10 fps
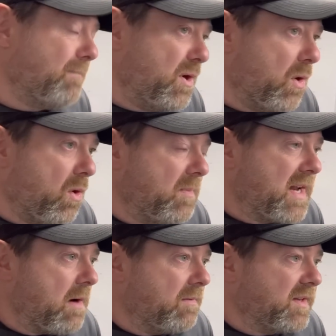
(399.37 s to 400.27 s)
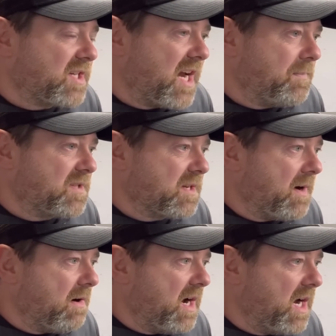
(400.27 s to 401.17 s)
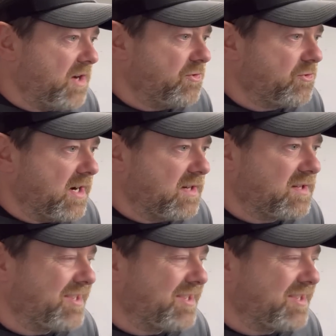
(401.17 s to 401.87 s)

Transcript: normally out of the tap it's about 100 to